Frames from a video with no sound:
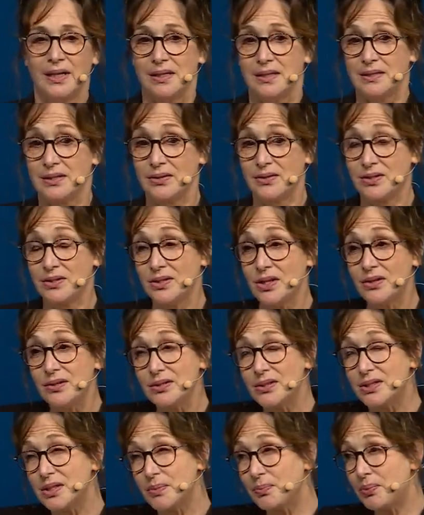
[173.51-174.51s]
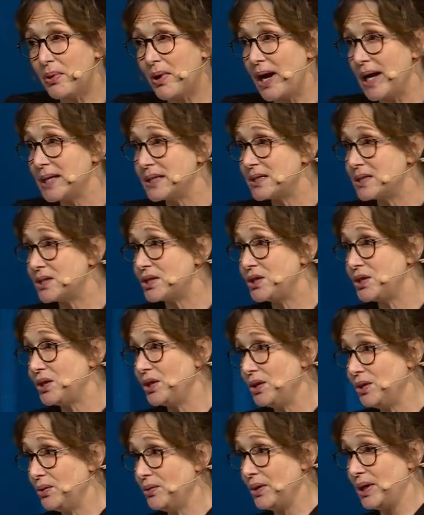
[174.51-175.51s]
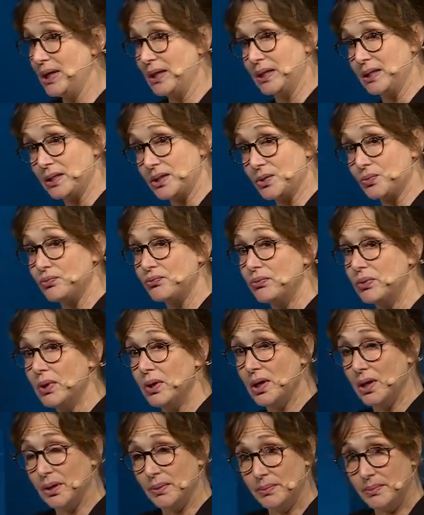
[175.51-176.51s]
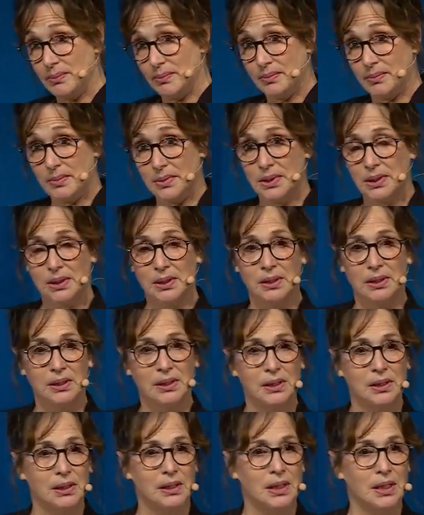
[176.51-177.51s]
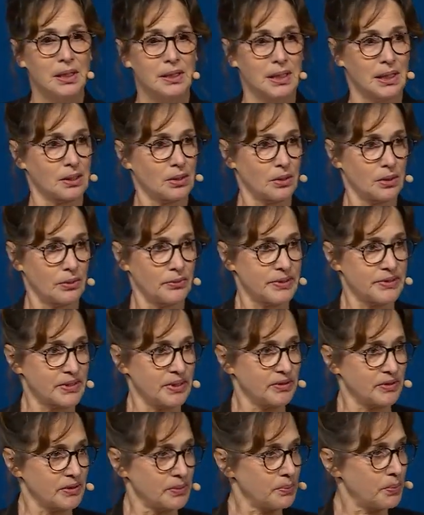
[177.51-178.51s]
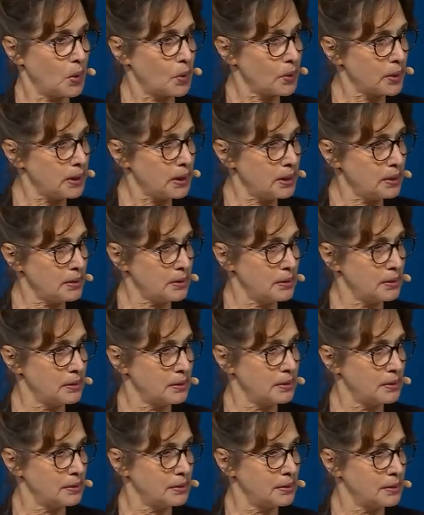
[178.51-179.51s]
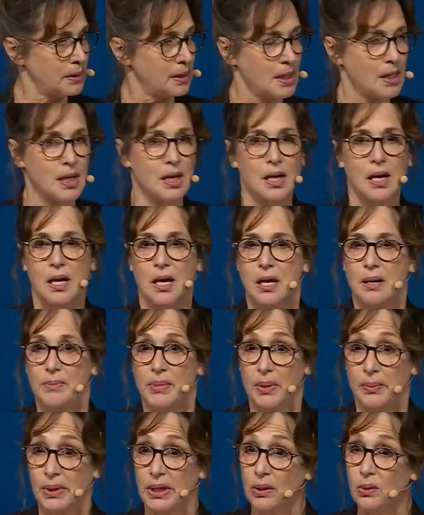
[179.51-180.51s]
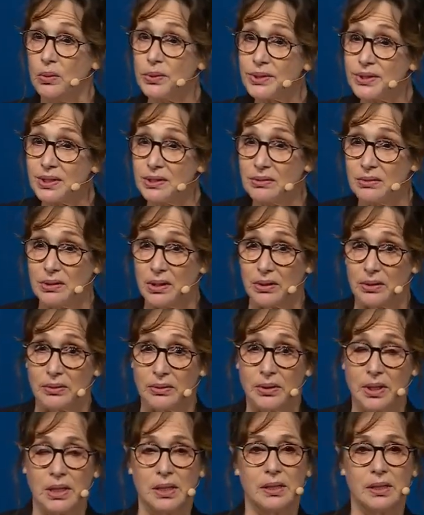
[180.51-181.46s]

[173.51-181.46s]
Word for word: So it's no surprise to you in this room that coral reefs are important, but we also know